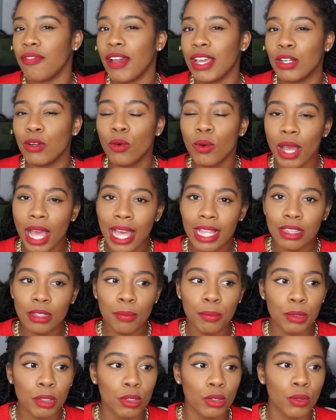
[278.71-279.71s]
if I don't add
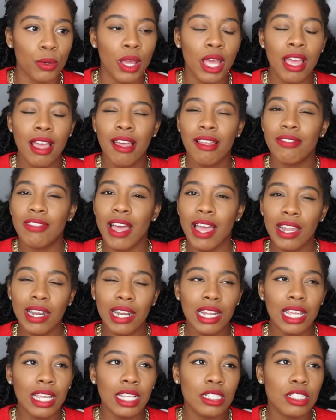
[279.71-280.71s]
the blue,
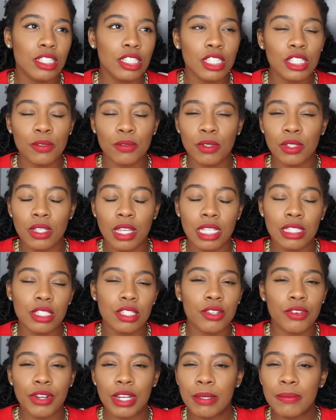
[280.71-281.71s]
then it just it
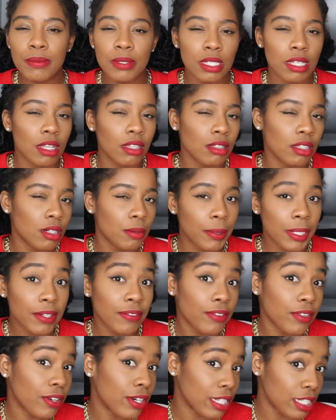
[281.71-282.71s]
screams a little bit
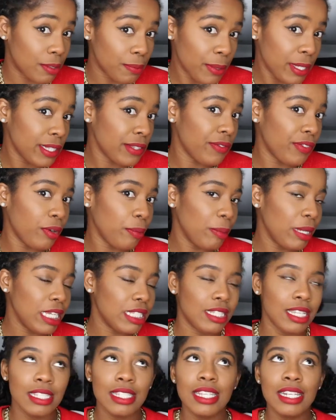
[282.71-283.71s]
of Christmas for me.
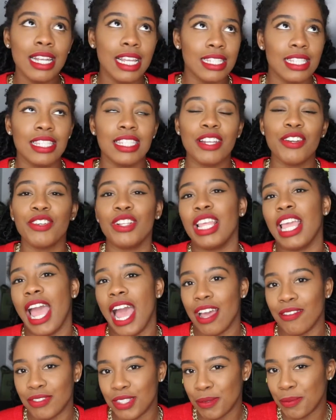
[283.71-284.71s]
It doesn't necessarily
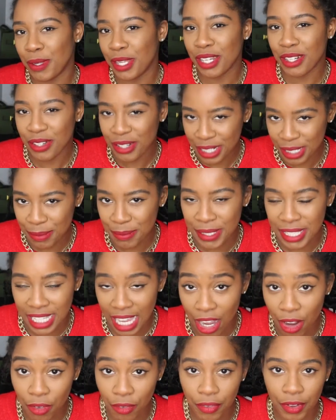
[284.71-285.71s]
have to be a Christmas
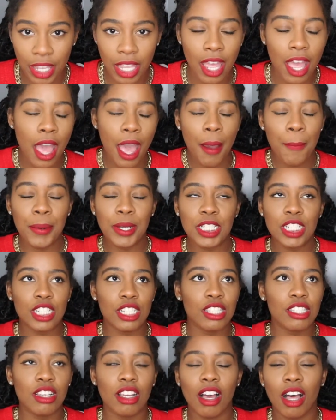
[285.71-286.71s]
outfit, but
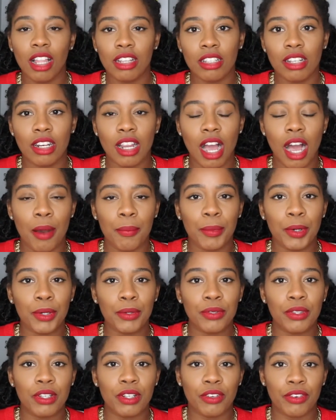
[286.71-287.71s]
just the color
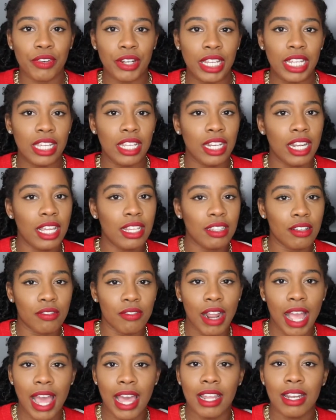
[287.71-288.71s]
combo, the green and the
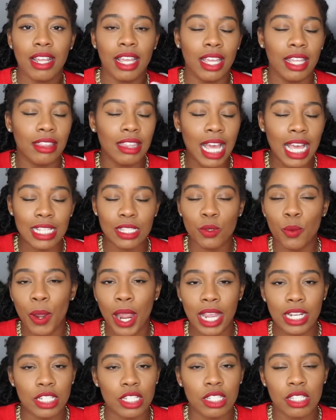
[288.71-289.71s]
red, and that's
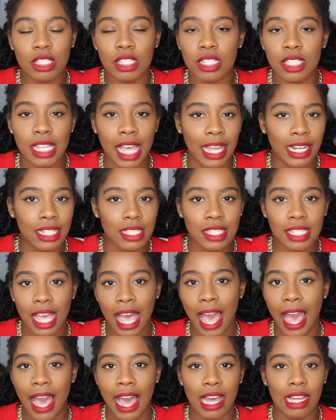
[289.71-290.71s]
where I just decided
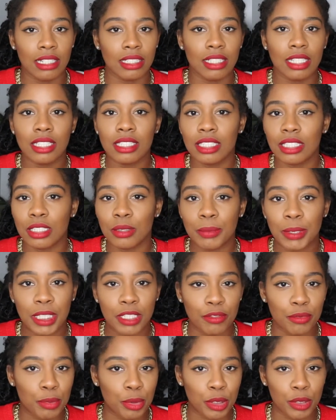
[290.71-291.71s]
to add a little bit
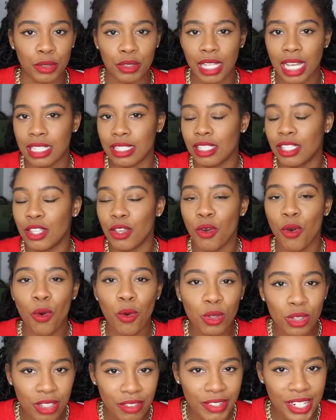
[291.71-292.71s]
of blue. That's the
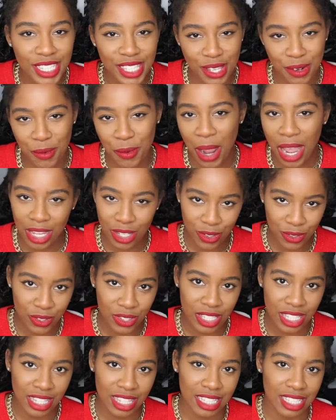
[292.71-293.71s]
only reason why you
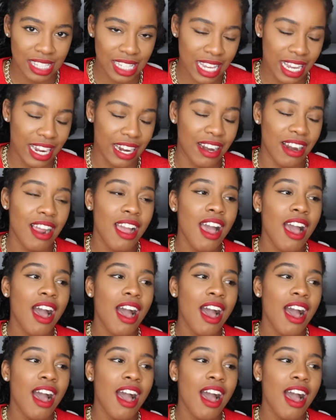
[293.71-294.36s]
see this here.